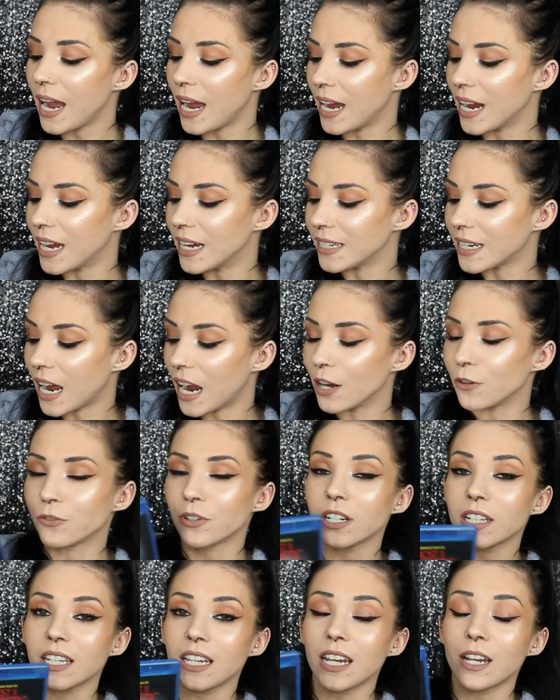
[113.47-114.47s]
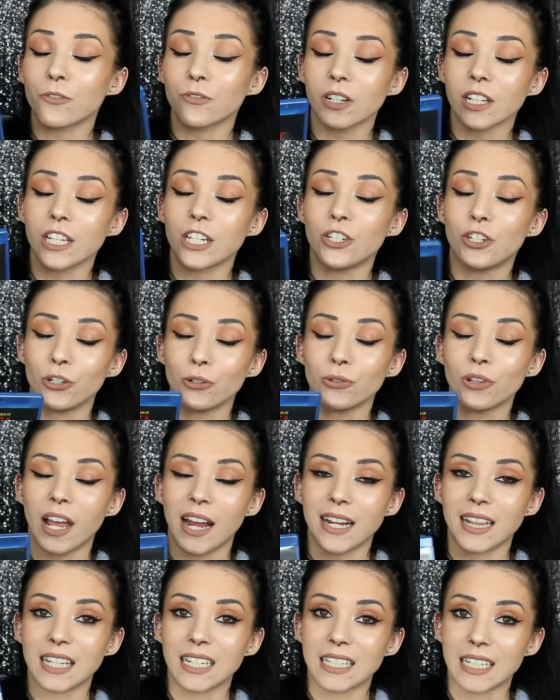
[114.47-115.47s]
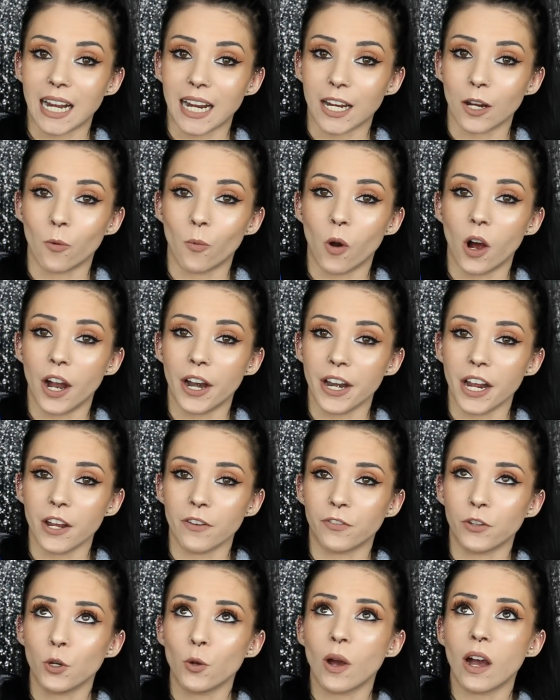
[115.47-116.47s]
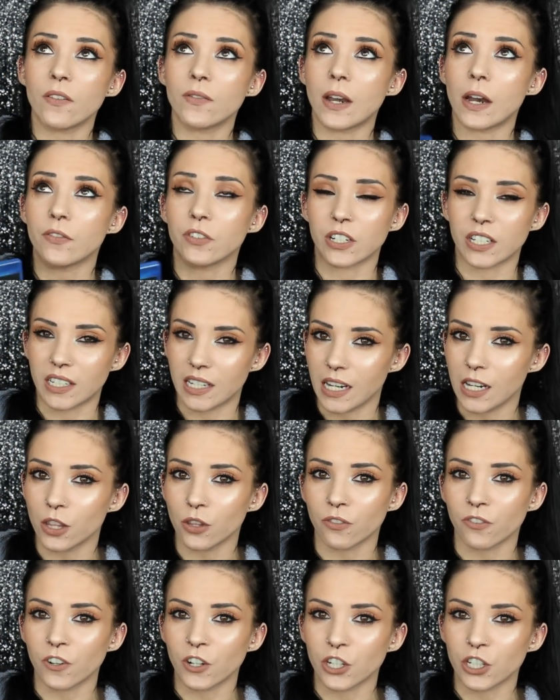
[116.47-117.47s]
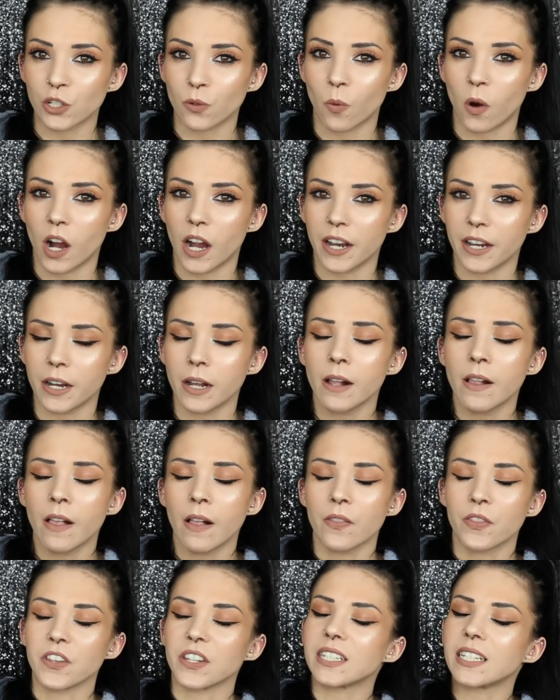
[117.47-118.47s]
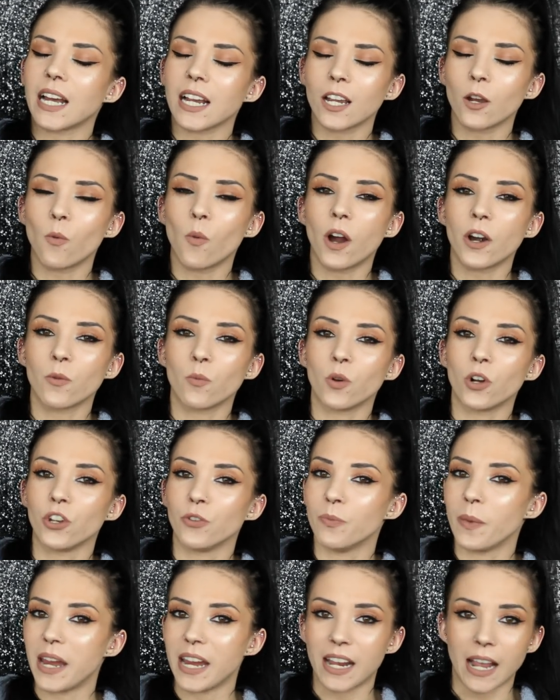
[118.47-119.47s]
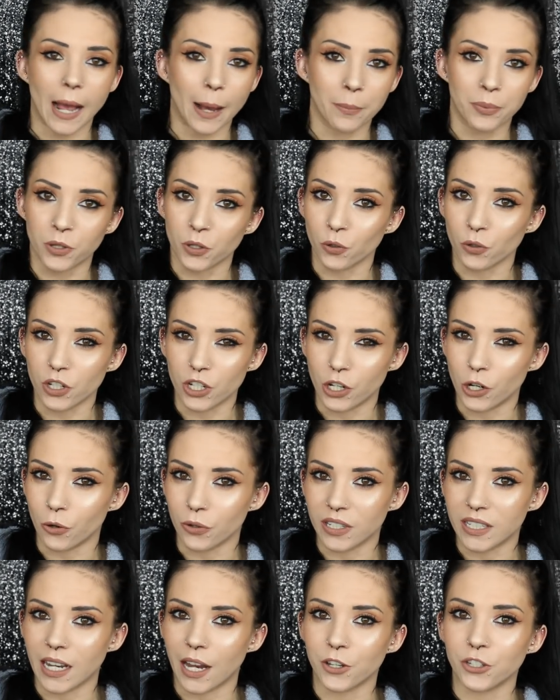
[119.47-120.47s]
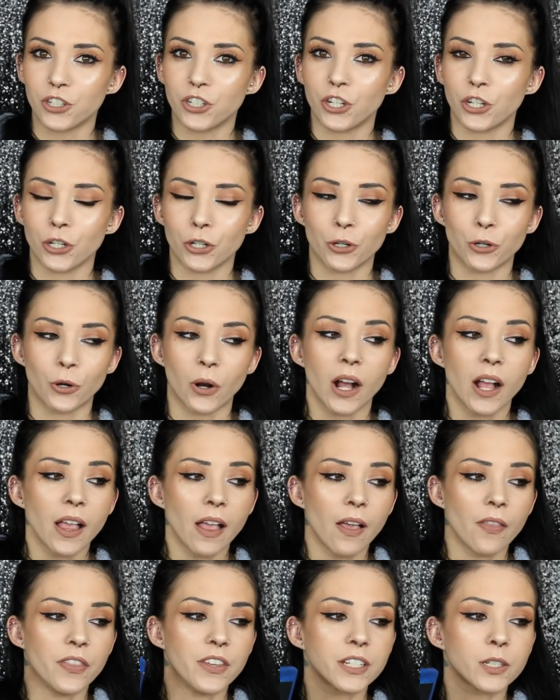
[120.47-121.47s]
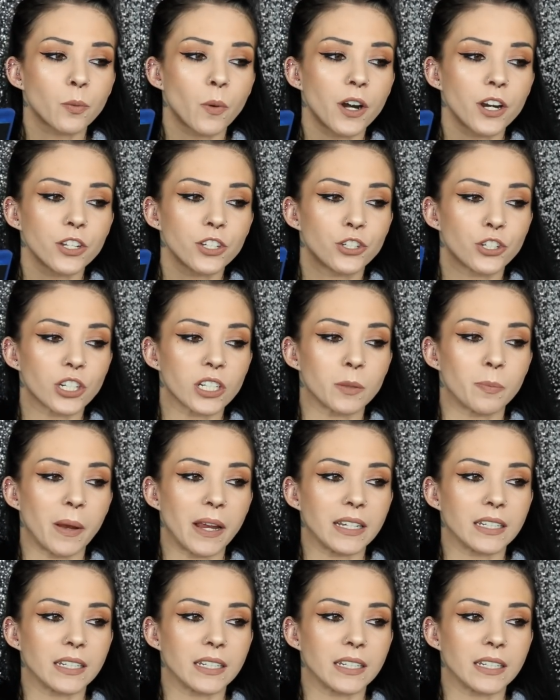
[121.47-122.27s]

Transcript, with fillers: And I really, really do like the second one. If you have never seen the first one, the second one will make absolutely no sense to you. This one is just